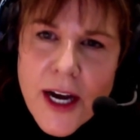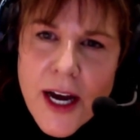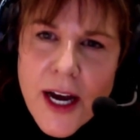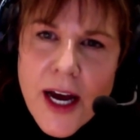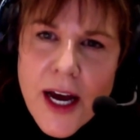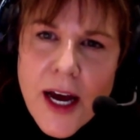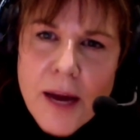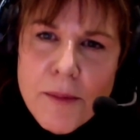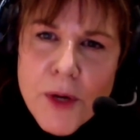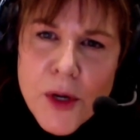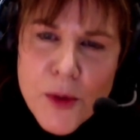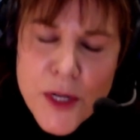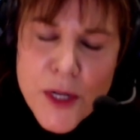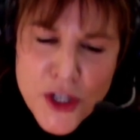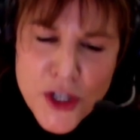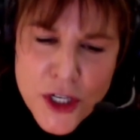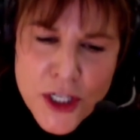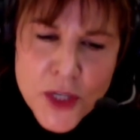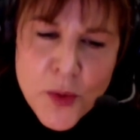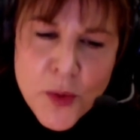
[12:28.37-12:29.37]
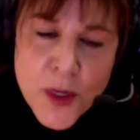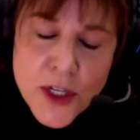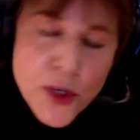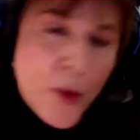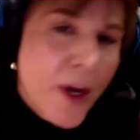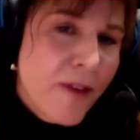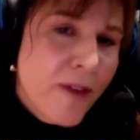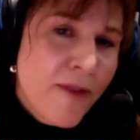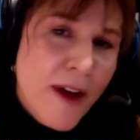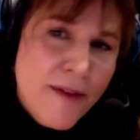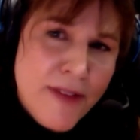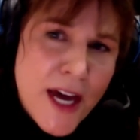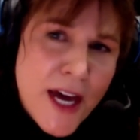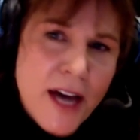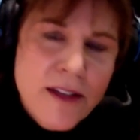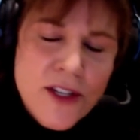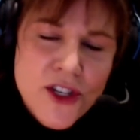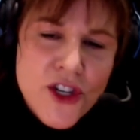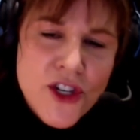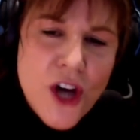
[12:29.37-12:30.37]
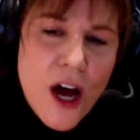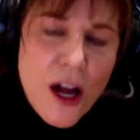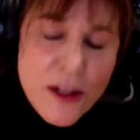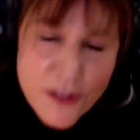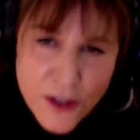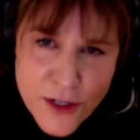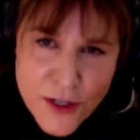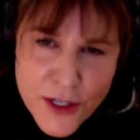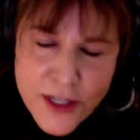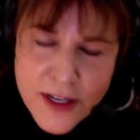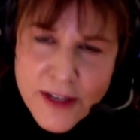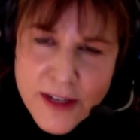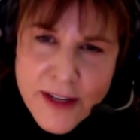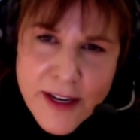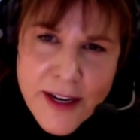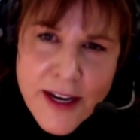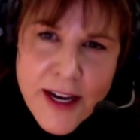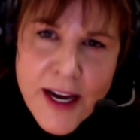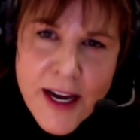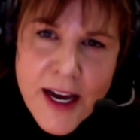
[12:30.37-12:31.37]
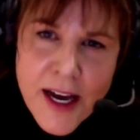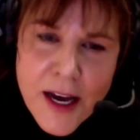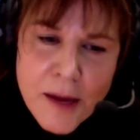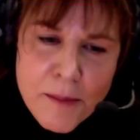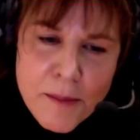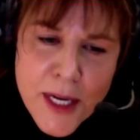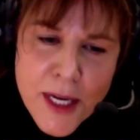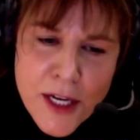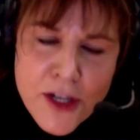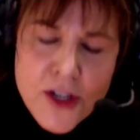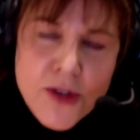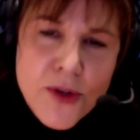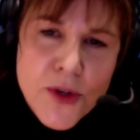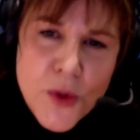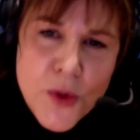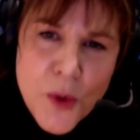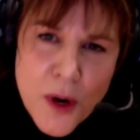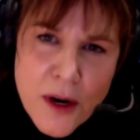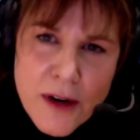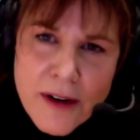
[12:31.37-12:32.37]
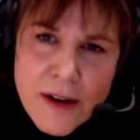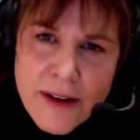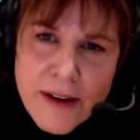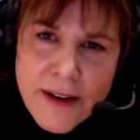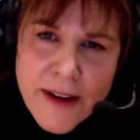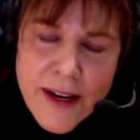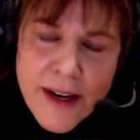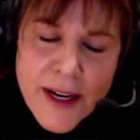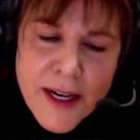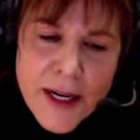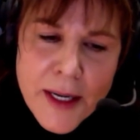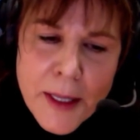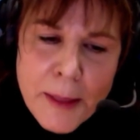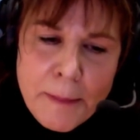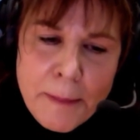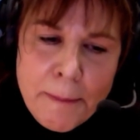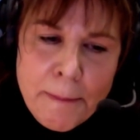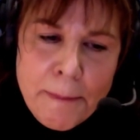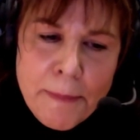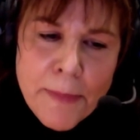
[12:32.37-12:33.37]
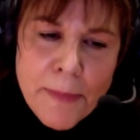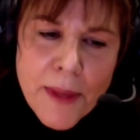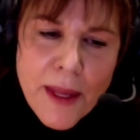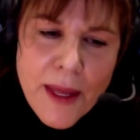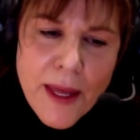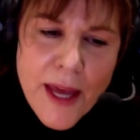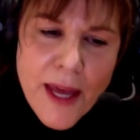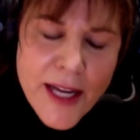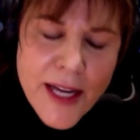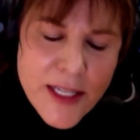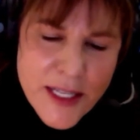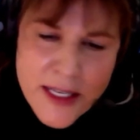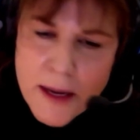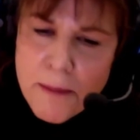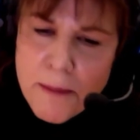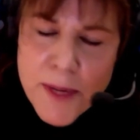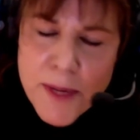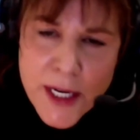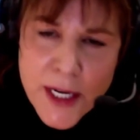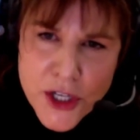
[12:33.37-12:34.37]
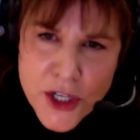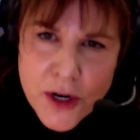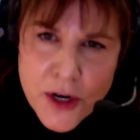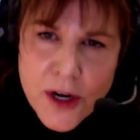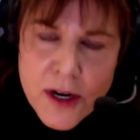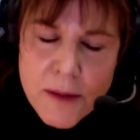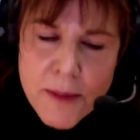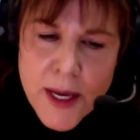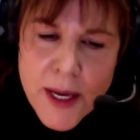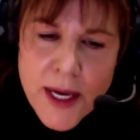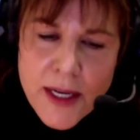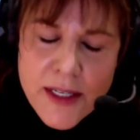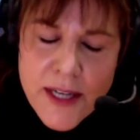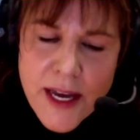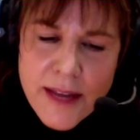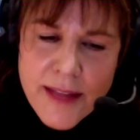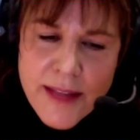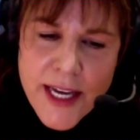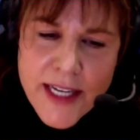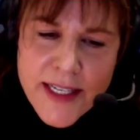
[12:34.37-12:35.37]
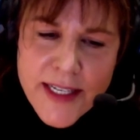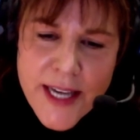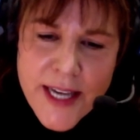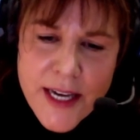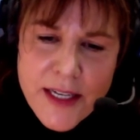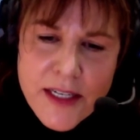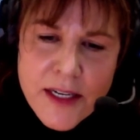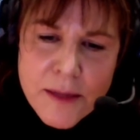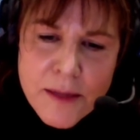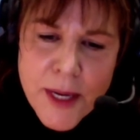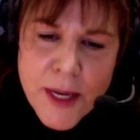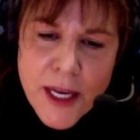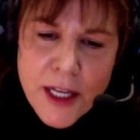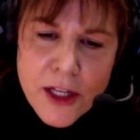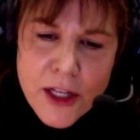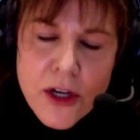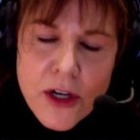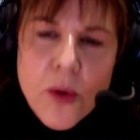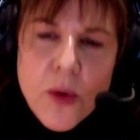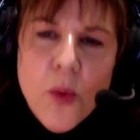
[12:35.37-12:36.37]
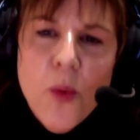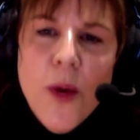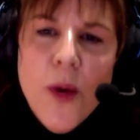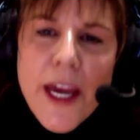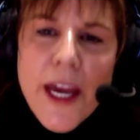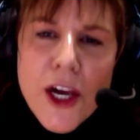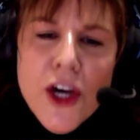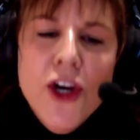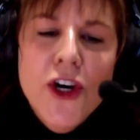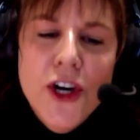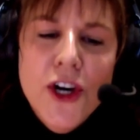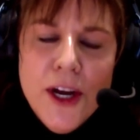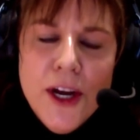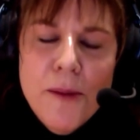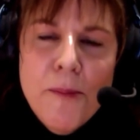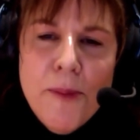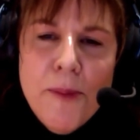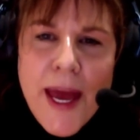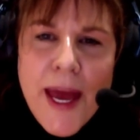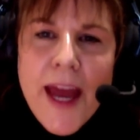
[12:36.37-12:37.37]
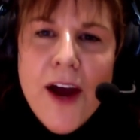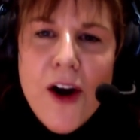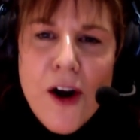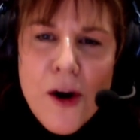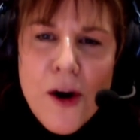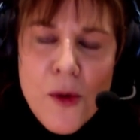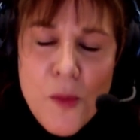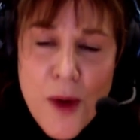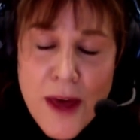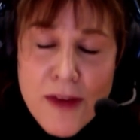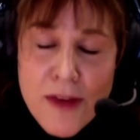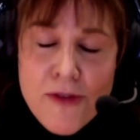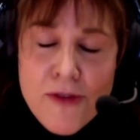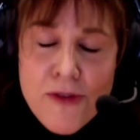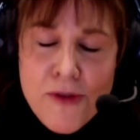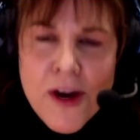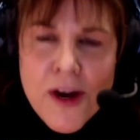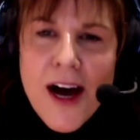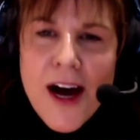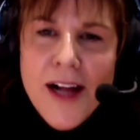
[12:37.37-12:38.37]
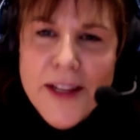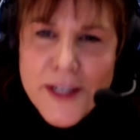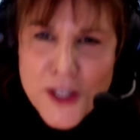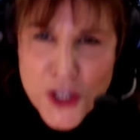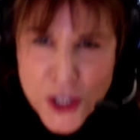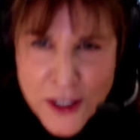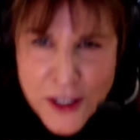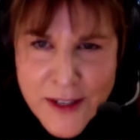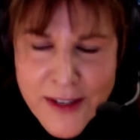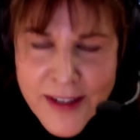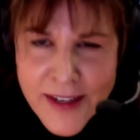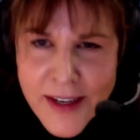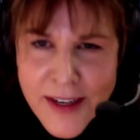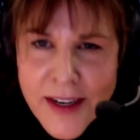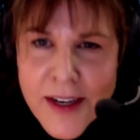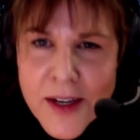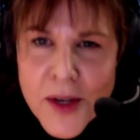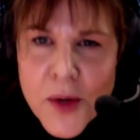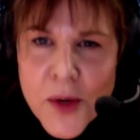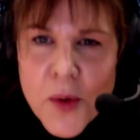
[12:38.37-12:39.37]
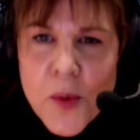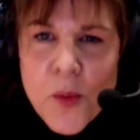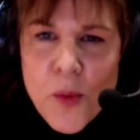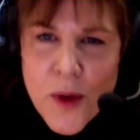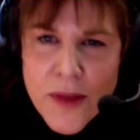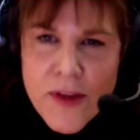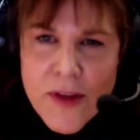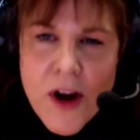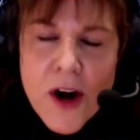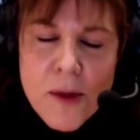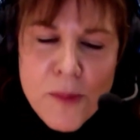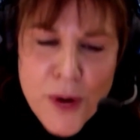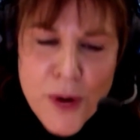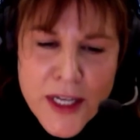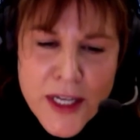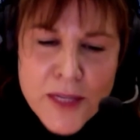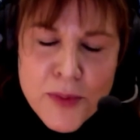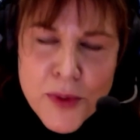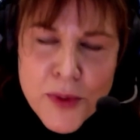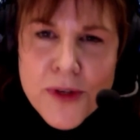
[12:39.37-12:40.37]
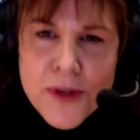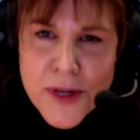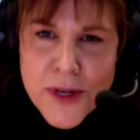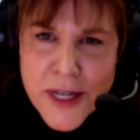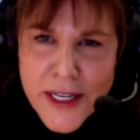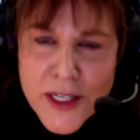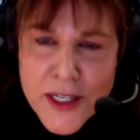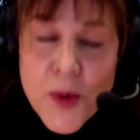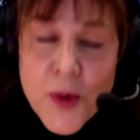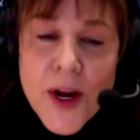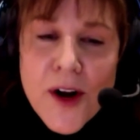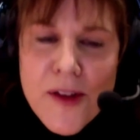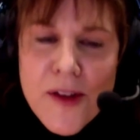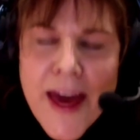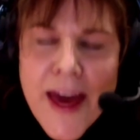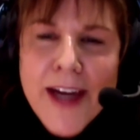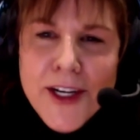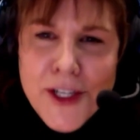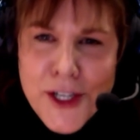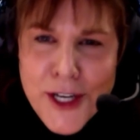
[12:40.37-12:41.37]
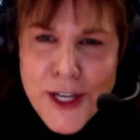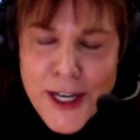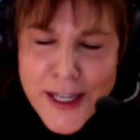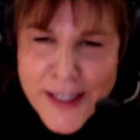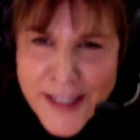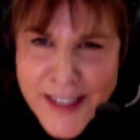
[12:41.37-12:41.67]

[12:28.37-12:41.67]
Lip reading: who had just won $25,000 in New York at some big tournament. And they said to me, look, we could pay our way through college with our prize pool earnings. We are that good.